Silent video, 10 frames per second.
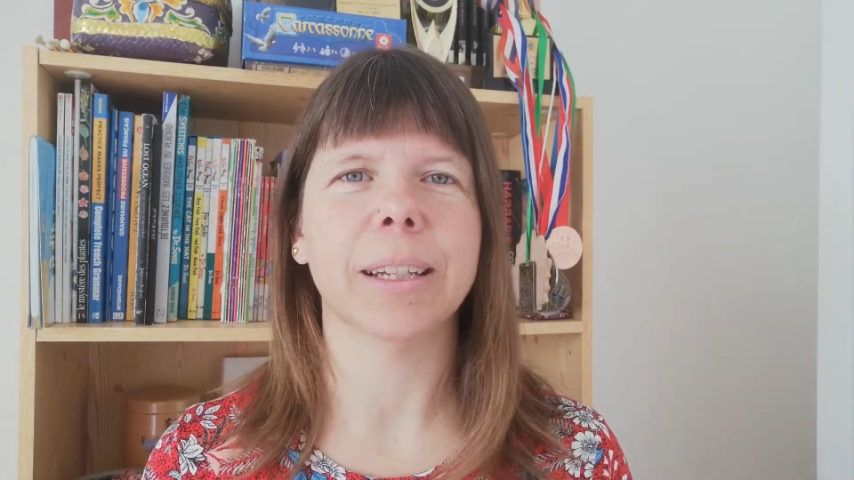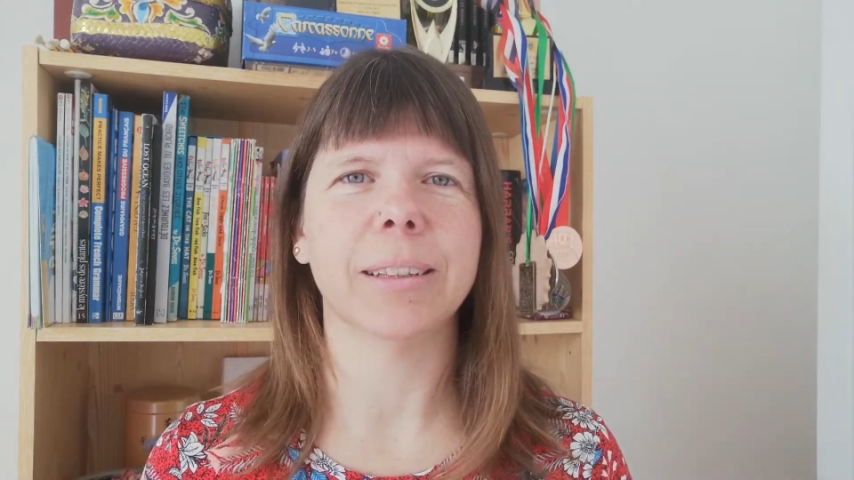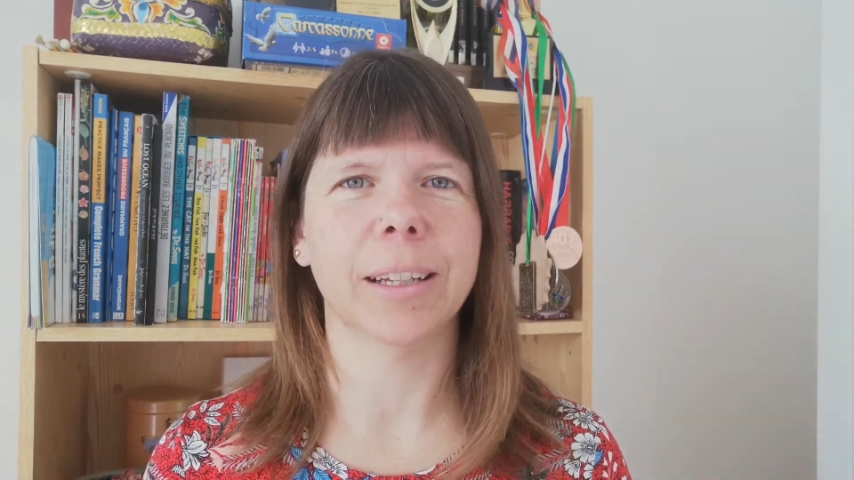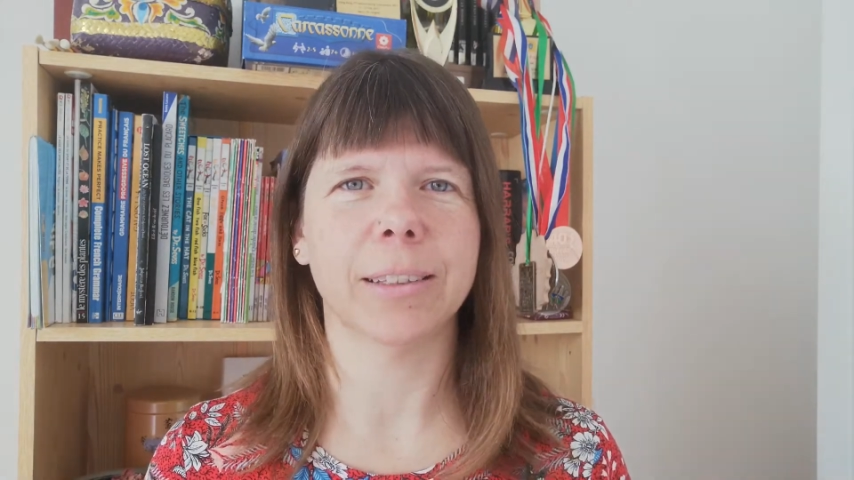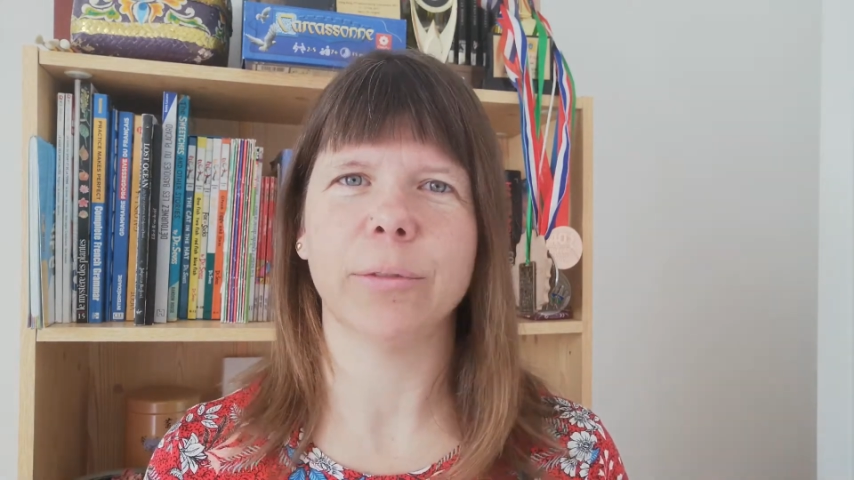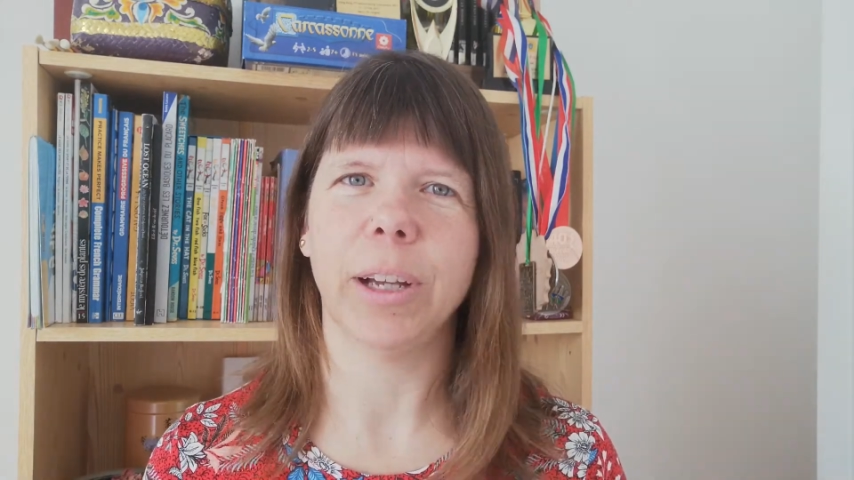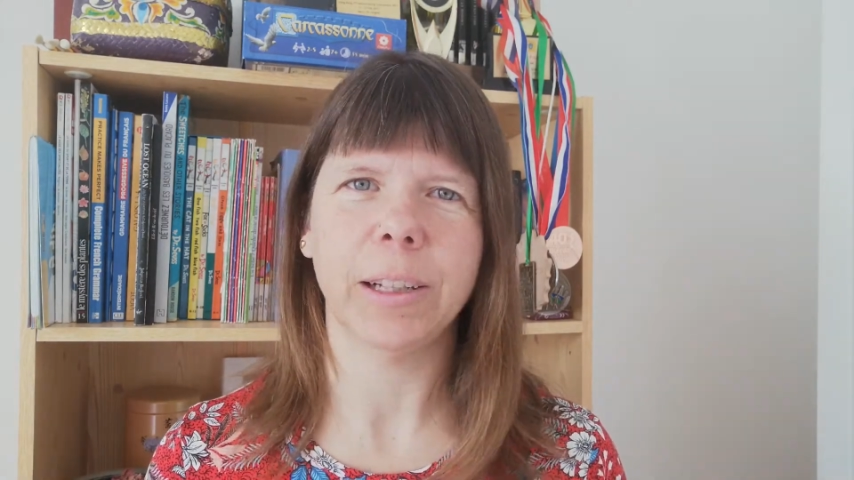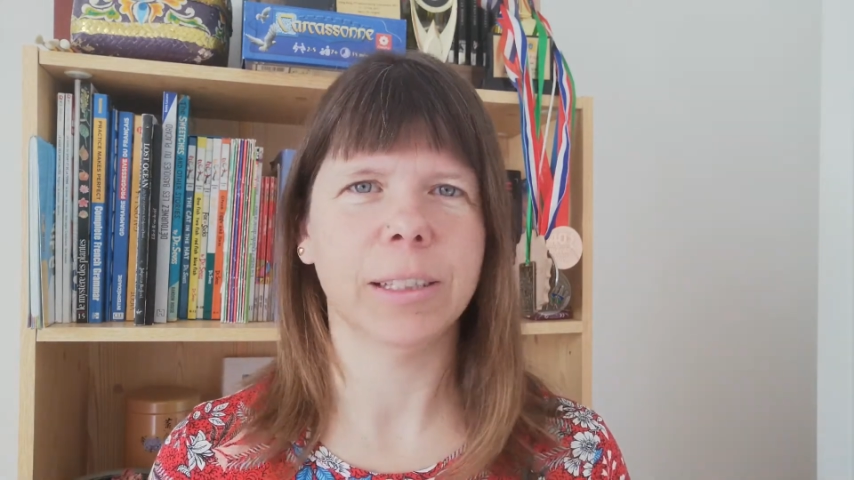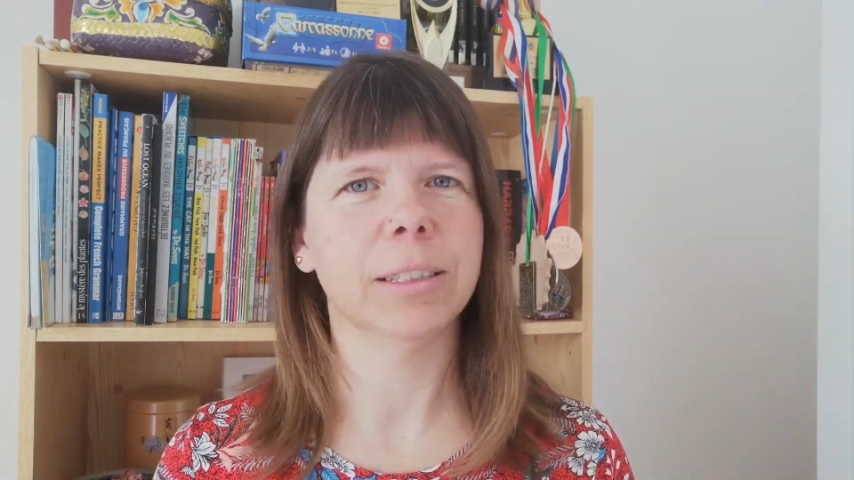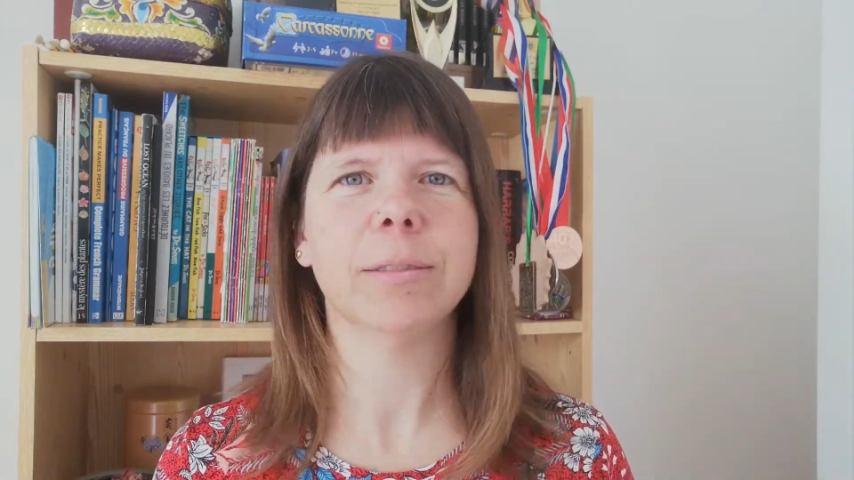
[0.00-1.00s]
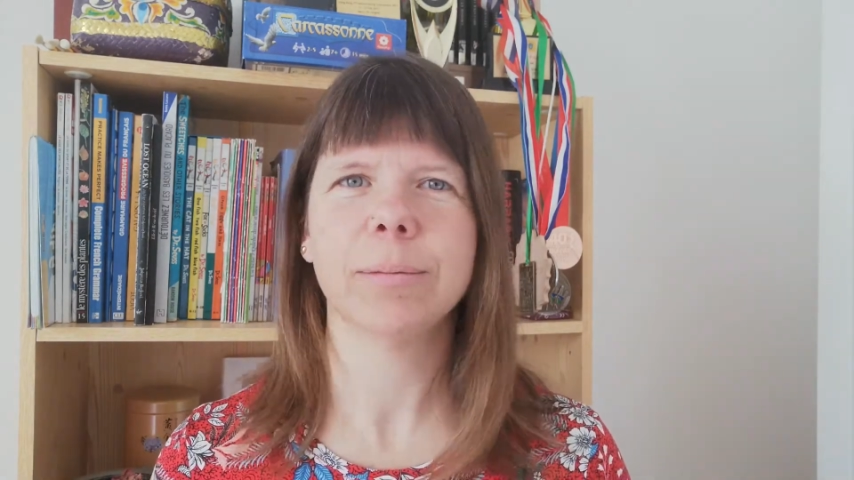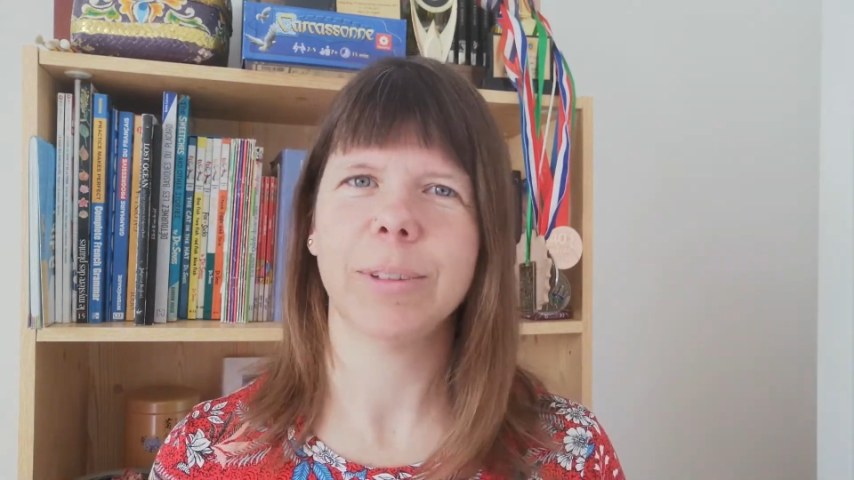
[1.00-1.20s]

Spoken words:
Like that's a valid